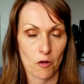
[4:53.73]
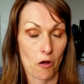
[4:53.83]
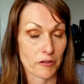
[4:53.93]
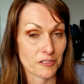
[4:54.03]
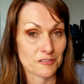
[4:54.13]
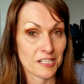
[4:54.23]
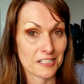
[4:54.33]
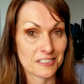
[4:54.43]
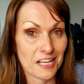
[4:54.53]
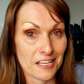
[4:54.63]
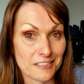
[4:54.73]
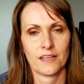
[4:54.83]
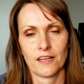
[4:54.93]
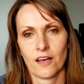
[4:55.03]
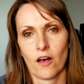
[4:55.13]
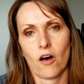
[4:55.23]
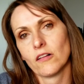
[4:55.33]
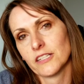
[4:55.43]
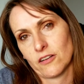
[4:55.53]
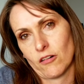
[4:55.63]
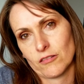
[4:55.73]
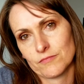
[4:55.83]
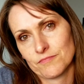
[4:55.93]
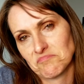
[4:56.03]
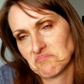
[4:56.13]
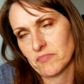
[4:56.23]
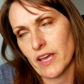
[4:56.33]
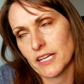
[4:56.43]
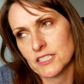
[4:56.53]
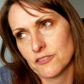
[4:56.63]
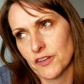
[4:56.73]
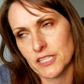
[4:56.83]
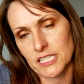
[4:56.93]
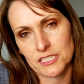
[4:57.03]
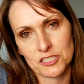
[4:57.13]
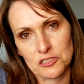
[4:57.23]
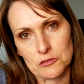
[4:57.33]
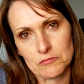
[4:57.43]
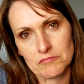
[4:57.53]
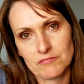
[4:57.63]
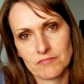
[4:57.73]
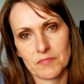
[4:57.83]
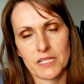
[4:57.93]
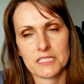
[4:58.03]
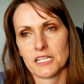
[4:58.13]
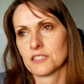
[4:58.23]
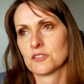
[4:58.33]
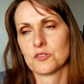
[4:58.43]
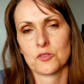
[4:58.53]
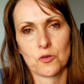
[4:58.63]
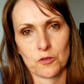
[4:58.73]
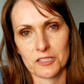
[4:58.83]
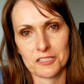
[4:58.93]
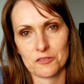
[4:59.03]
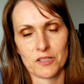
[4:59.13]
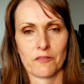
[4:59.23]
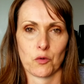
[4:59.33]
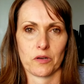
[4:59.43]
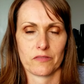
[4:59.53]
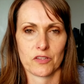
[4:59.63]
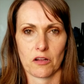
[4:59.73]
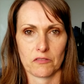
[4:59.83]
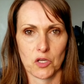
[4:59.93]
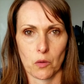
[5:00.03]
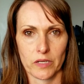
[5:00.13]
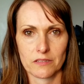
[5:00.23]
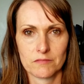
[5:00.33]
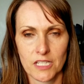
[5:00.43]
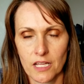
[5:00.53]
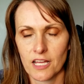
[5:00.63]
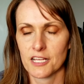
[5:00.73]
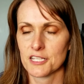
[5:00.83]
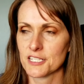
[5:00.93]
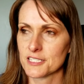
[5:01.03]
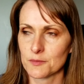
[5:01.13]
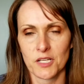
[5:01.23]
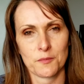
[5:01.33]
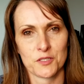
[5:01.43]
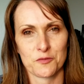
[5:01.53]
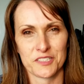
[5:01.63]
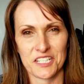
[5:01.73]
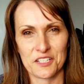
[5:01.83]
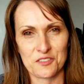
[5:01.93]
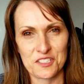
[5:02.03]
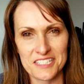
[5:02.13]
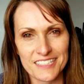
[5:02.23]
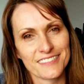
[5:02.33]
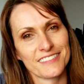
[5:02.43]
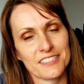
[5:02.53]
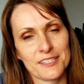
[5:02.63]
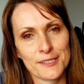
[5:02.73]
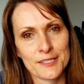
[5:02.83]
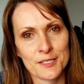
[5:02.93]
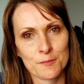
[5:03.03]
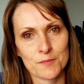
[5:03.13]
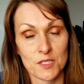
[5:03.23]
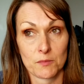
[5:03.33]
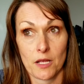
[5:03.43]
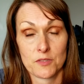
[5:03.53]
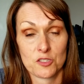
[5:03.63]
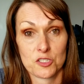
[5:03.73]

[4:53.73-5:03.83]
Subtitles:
on your day-to-day. All in all, it's a fun thing to do. It takes you to a coordinate you never would have thought of going. Sometimes they're really interesting. Sometimes they're